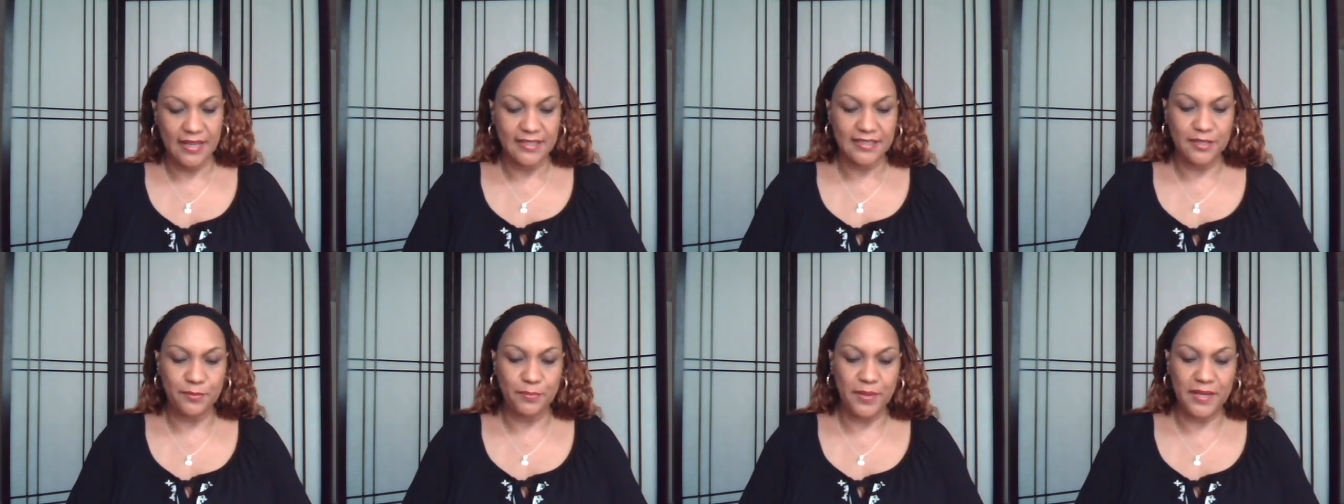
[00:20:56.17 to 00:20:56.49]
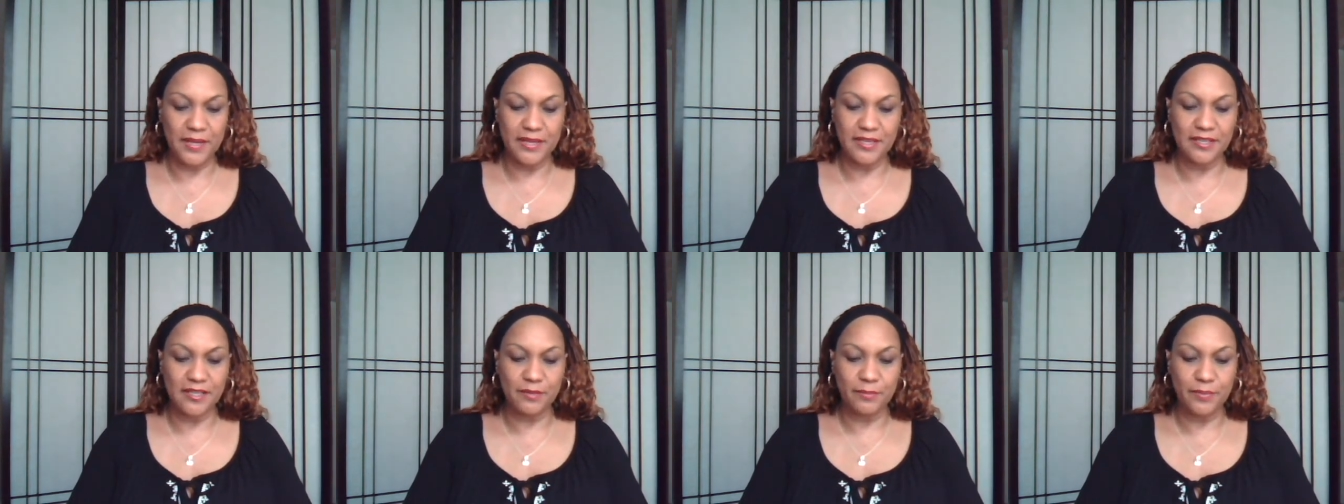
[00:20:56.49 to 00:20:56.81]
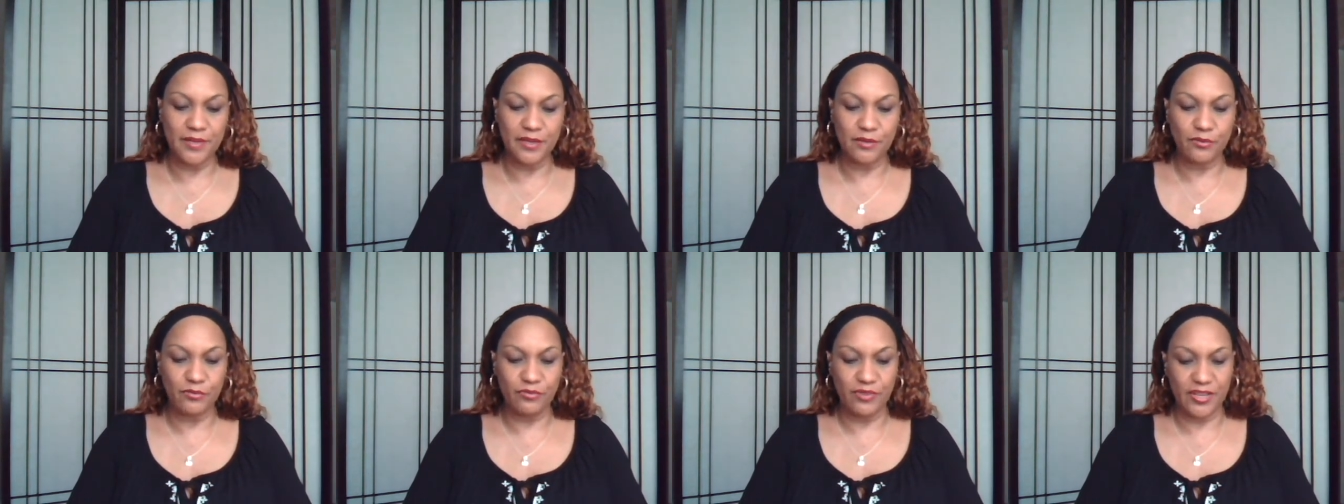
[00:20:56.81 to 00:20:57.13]
depending
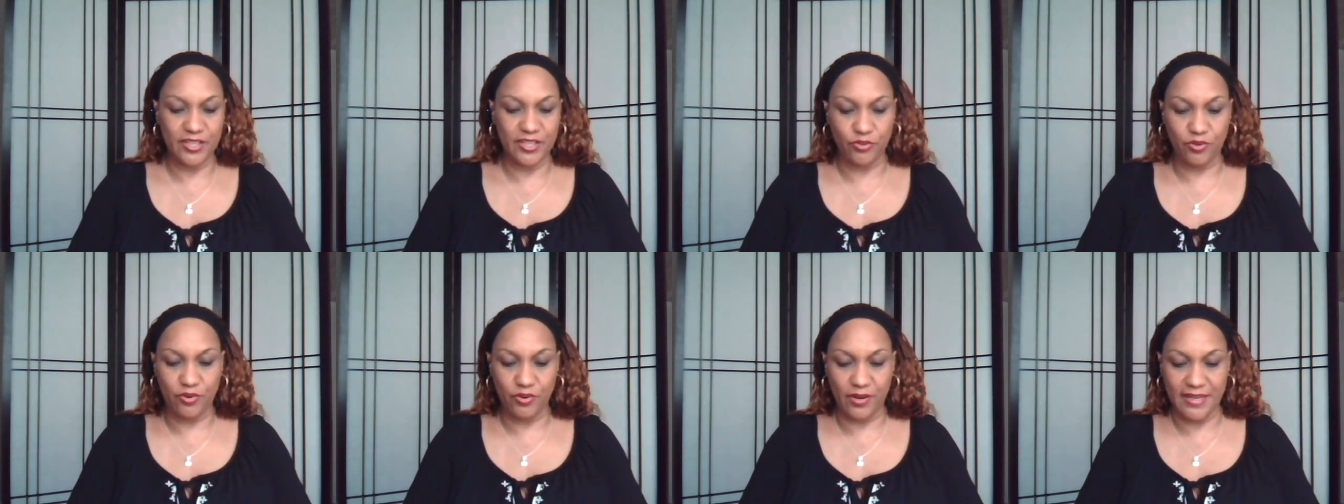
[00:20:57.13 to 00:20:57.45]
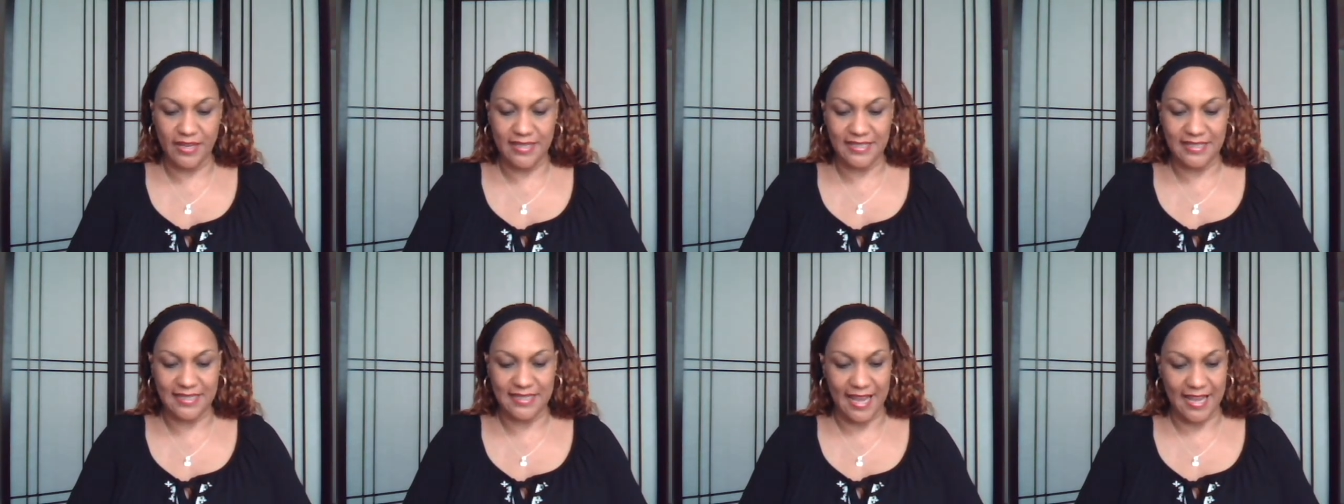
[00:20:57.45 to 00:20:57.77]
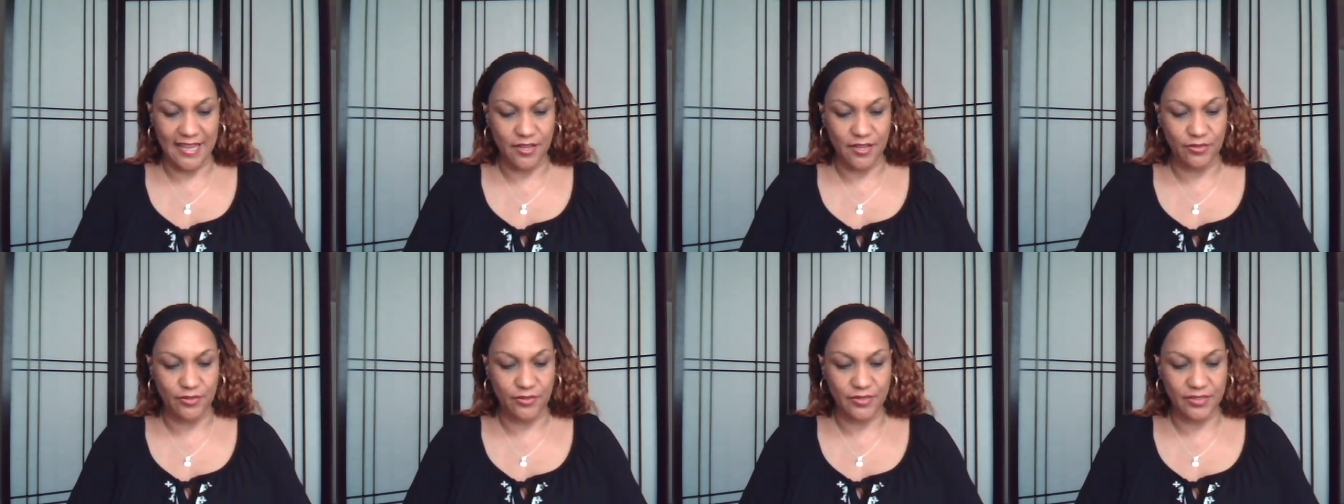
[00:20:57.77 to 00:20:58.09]
upon retrograde
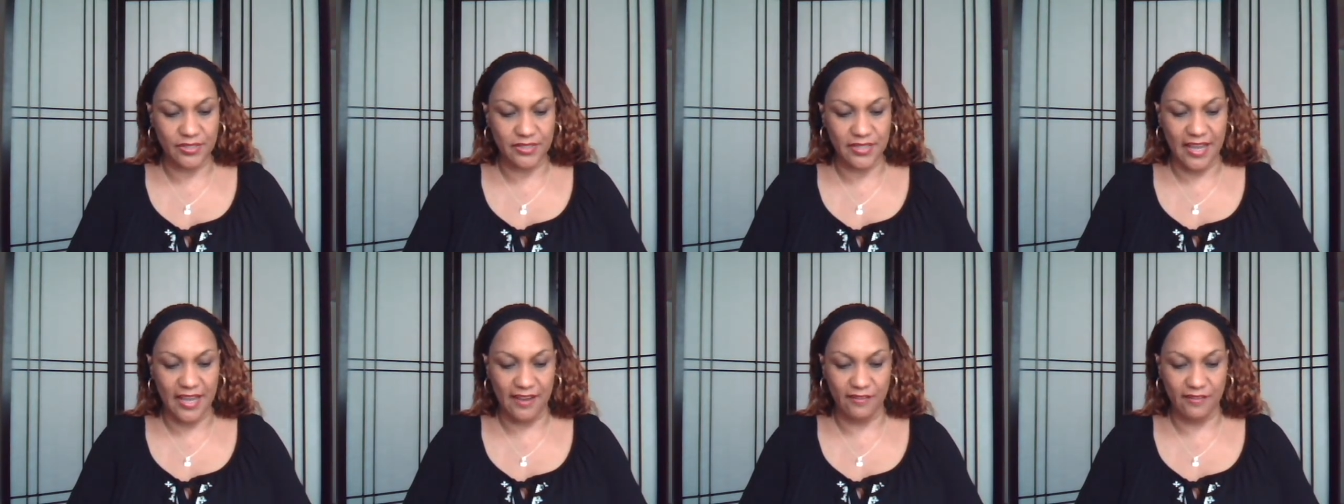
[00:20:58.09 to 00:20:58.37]
cycles.